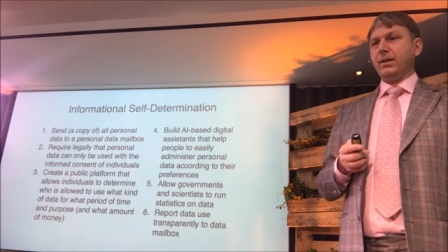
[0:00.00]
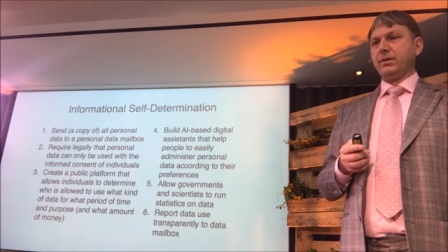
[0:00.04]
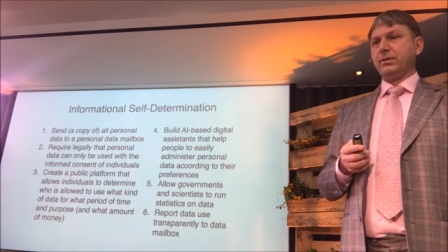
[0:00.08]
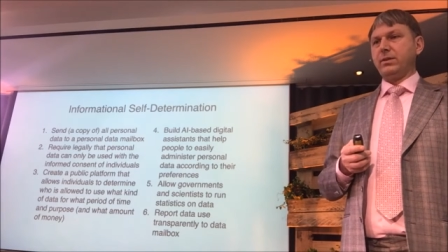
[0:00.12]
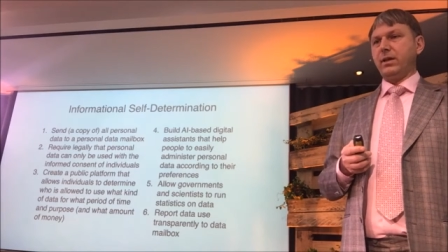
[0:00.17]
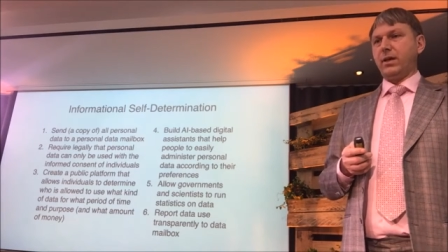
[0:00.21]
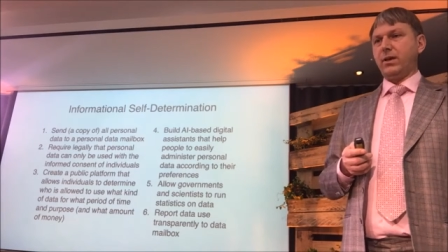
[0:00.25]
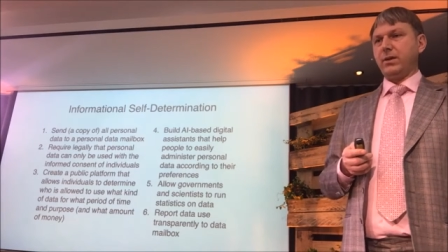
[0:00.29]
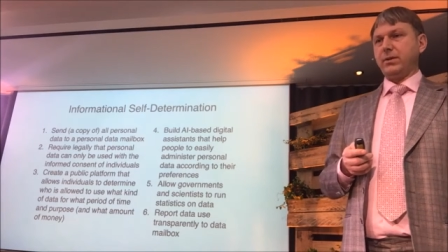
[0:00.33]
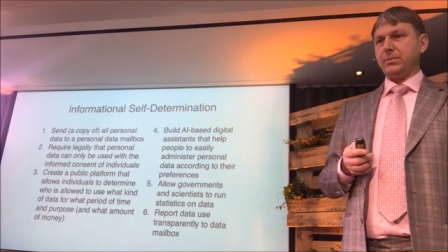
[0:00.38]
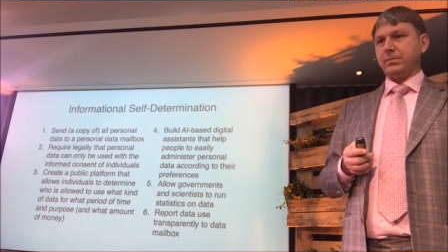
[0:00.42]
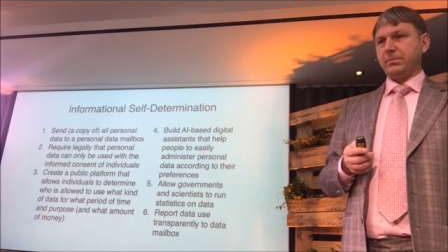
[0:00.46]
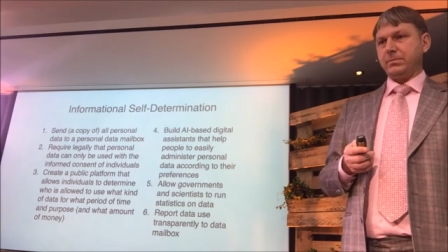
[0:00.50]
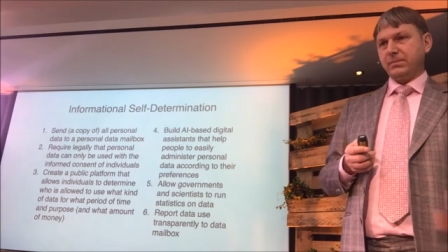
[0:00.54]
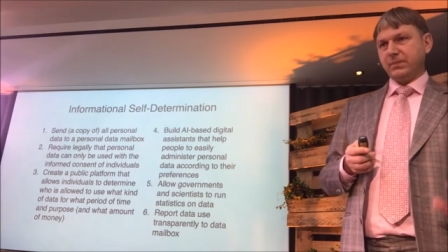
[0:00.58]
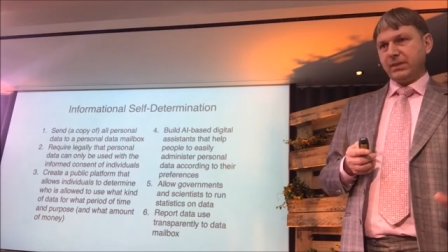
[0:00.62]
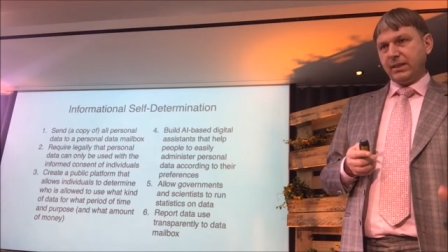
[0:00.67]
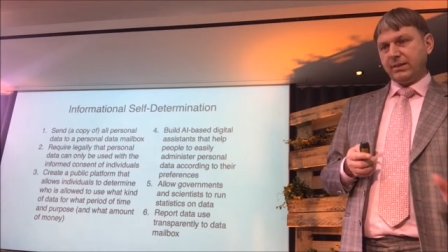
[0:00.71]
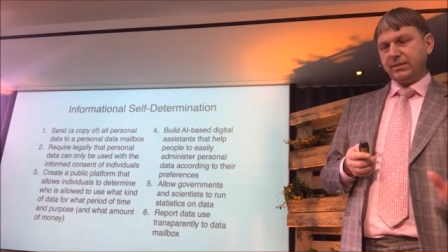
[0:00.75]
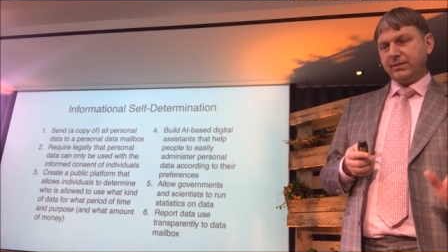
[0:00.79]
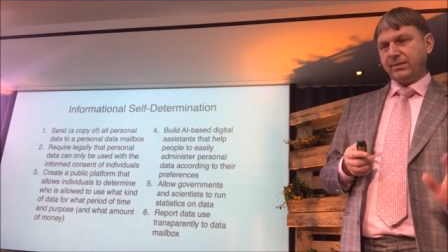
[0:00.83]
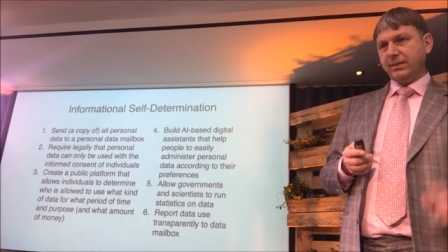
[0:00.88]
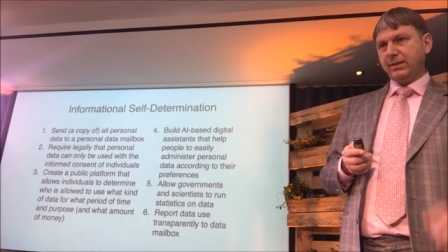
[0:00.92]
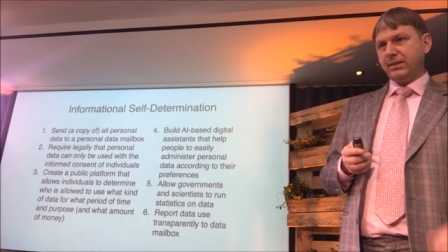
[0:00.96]
So
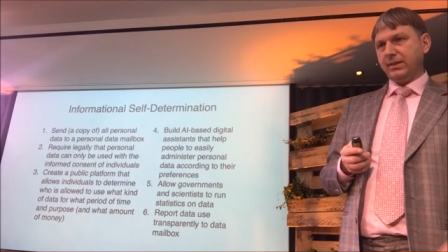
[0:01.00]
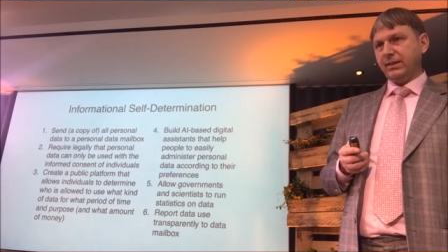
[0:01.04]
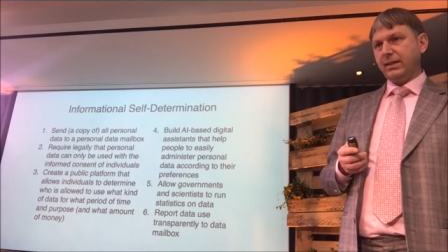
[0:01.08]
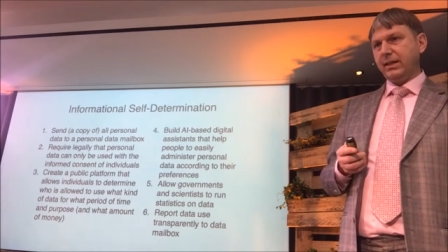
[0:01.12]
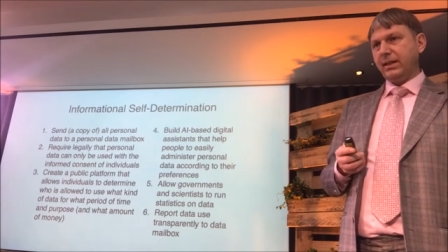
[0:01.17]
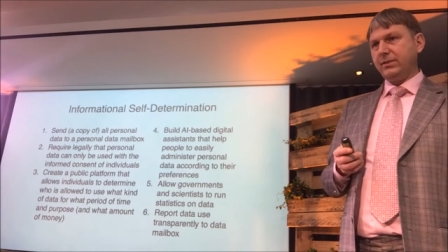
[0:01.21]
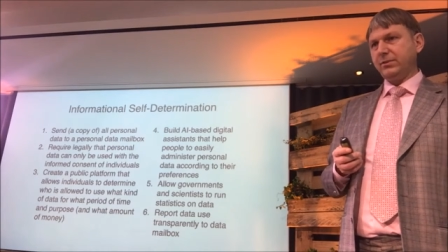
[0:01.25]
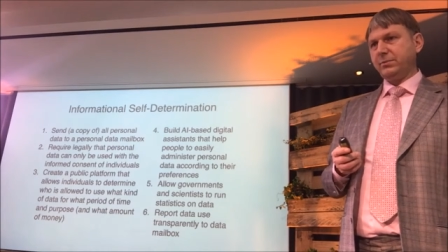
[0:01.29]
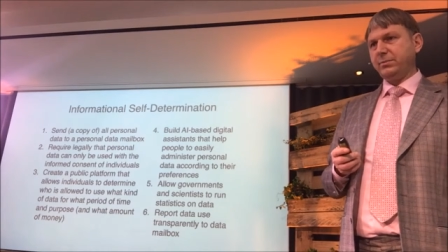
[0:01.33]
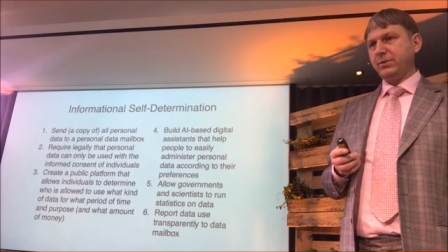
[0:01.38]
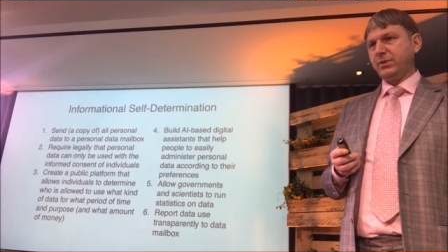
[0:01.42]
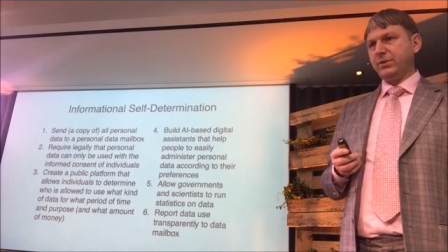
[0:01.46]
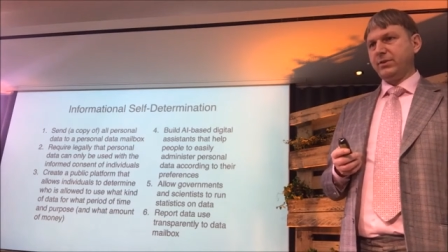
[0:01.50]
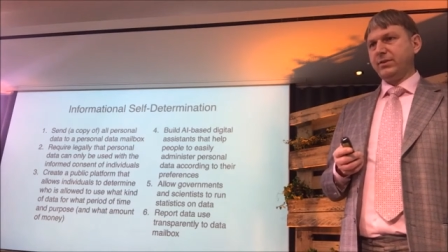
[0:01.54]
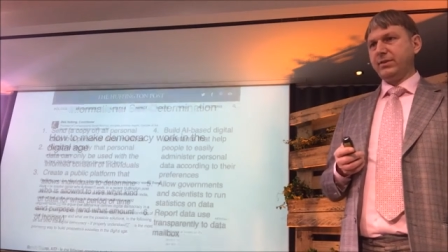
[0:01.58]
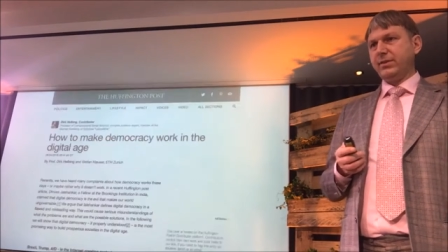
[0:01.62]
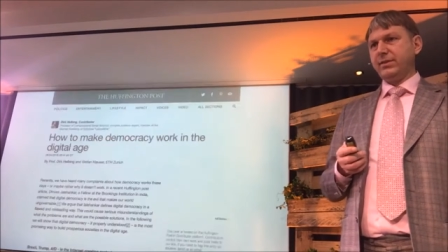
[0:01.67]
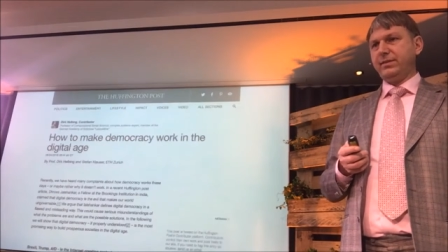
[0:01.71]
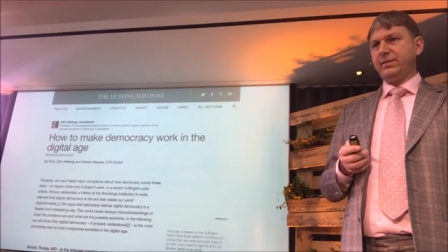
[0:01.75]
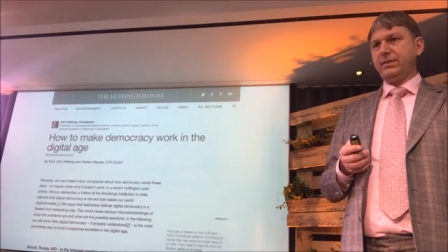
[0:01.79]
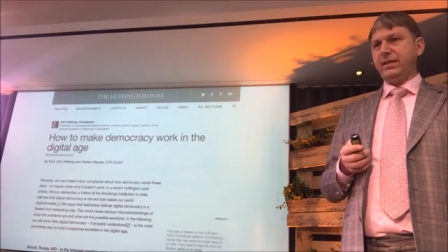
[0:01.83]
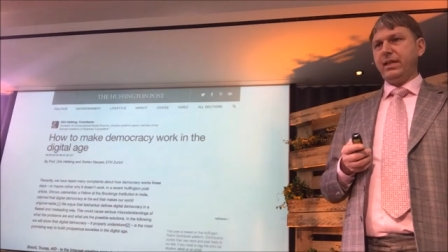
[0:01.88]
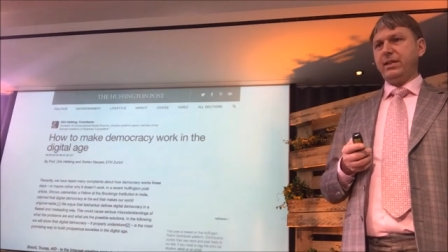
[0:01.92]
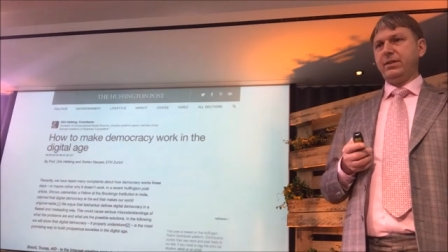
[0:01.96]
nothing against
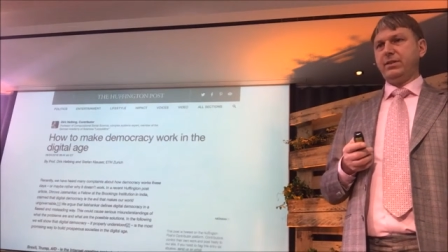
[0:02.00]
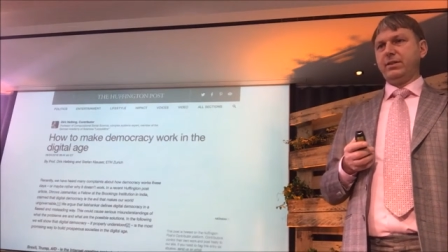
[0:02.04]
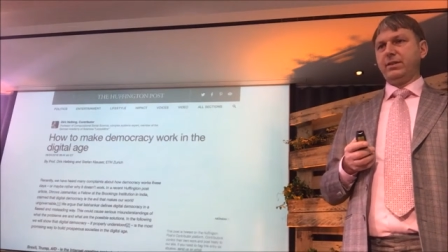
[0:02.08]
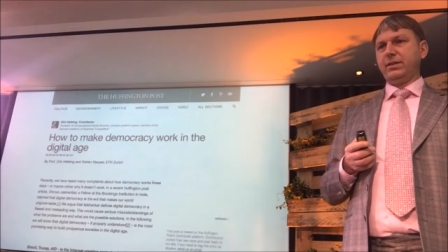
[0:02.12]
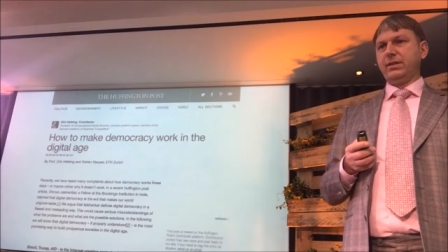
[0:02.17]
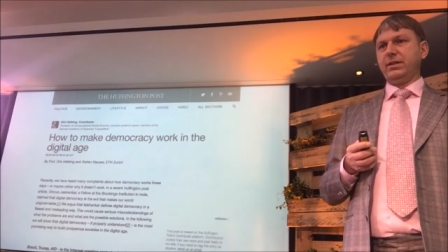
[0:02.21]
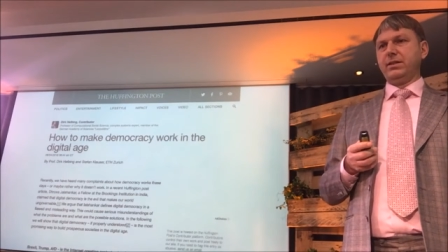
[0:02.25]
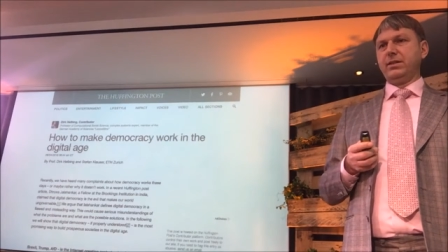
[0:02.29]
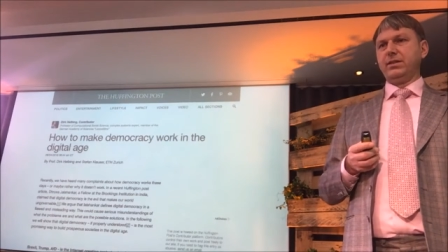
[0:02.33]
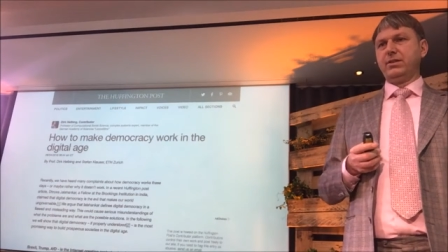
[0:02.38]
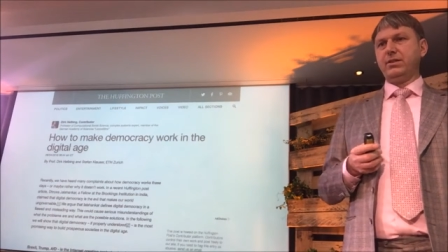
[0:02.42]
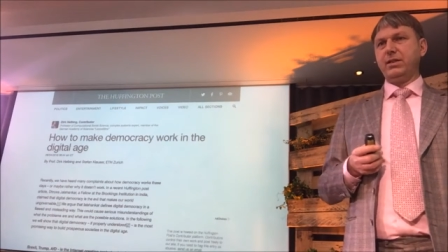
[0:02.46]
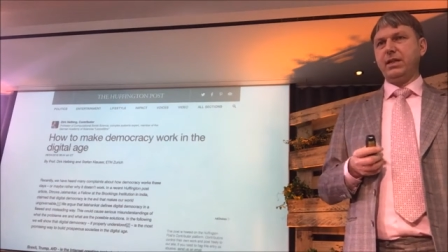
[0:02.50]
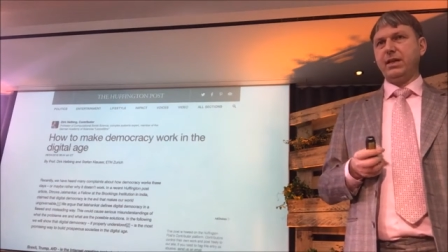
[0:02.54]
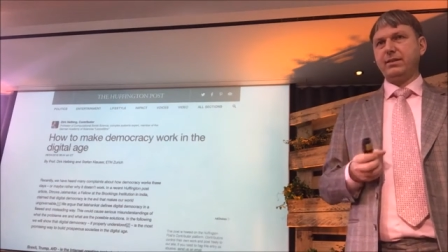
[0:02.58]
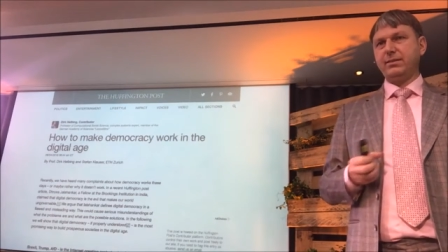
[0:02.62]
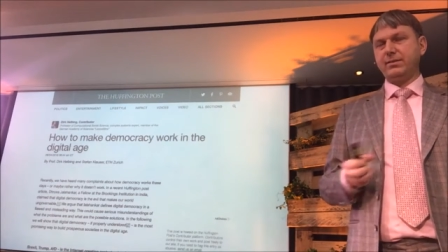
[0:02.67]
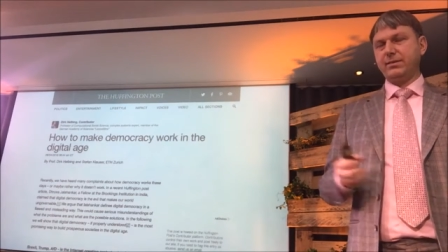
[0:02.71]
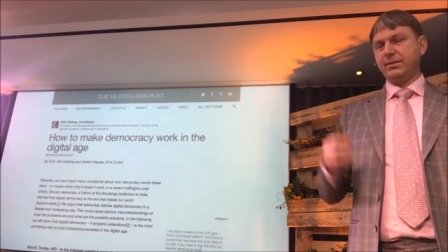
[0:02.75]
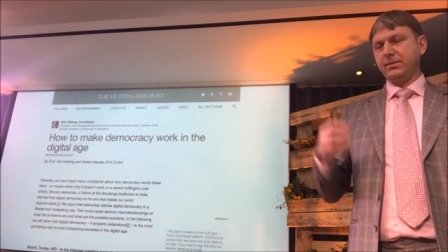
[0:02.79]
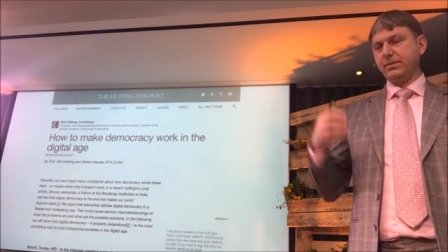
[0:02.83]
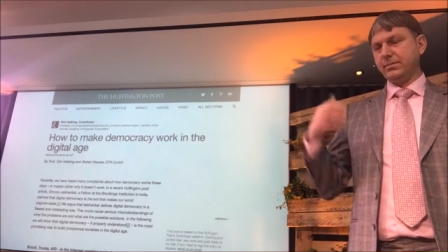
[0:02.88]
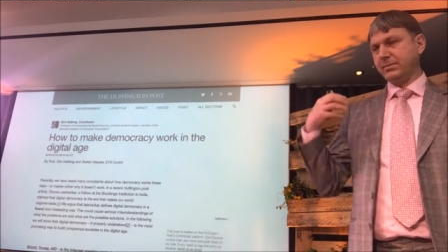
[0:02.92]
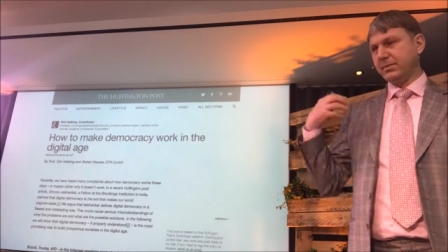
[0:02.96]
personalization,
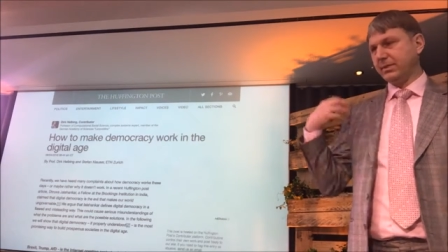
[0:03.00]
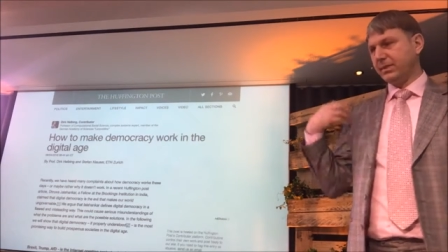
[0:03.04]
just